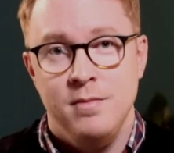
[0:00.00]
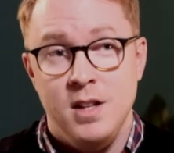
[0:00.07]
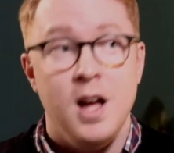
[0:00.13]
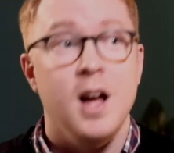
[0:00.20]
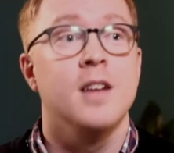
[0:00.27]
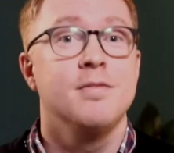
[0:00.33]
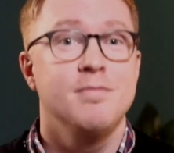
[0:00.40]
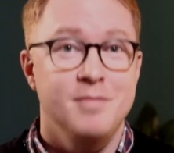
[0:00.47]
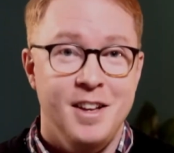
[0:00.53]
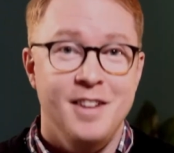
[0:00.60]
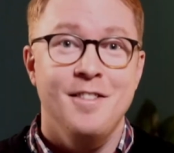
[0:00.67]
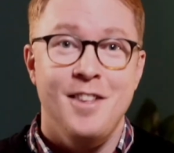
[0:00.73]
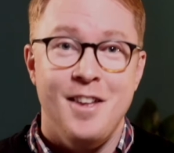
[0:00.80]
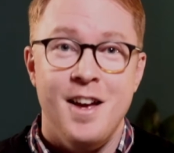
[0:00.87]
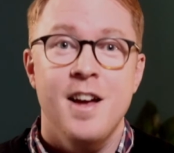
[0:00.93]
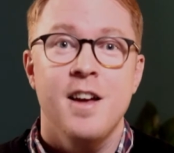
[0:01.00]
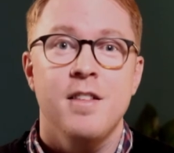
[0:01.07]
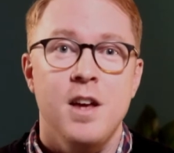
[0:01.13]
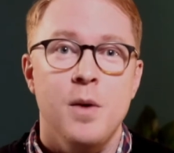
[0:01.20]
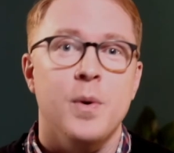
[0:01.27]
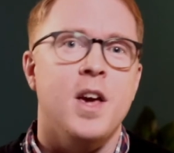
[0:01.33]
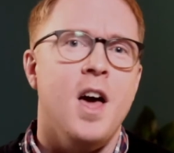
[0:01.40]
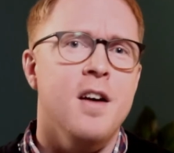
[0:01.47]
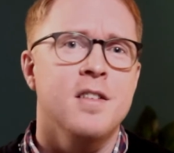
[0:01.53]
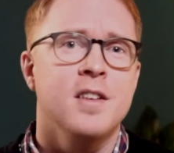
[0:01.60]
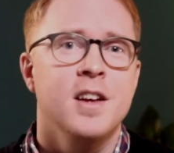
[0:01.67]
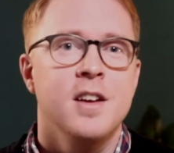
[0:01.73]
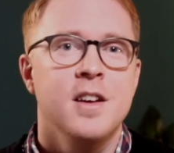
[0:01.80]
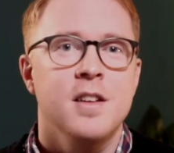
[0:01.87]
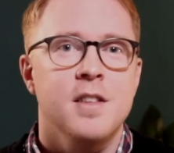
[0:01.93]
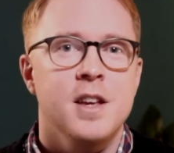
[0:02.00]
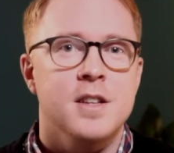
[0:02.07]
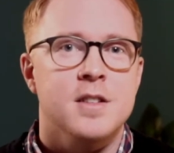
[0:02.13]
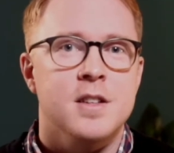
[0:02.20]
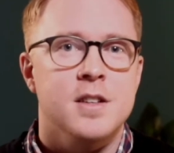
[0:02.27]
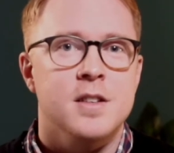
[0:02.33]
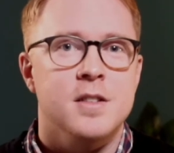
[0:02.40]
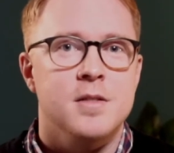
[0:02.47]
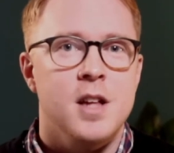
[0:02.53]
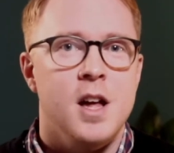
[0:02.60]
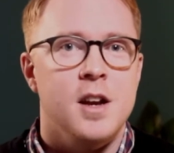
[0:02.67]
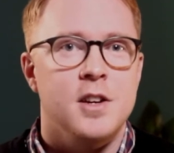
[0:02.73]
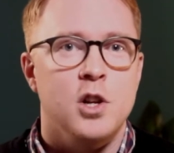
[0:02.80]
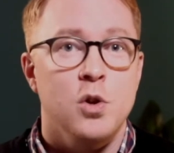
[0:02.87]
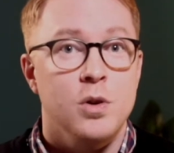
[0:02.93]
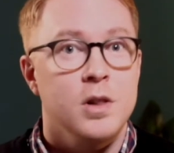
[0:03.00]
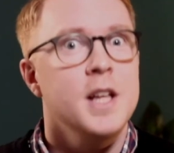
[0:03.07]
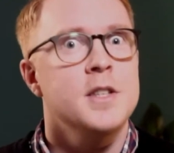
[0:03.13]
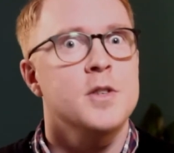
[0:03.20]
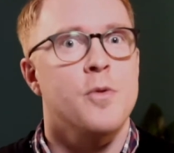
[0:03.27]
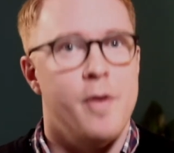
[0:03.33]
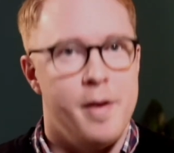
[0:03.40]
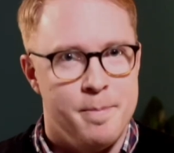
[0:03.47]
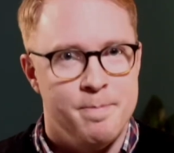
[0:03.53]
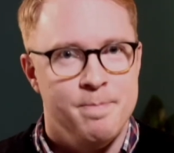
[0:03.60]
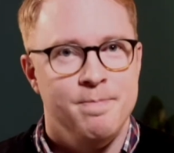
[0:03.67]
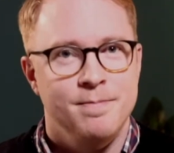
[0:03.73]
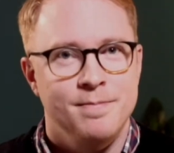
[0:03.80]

Ah, there we go. Things are starting to look less grim.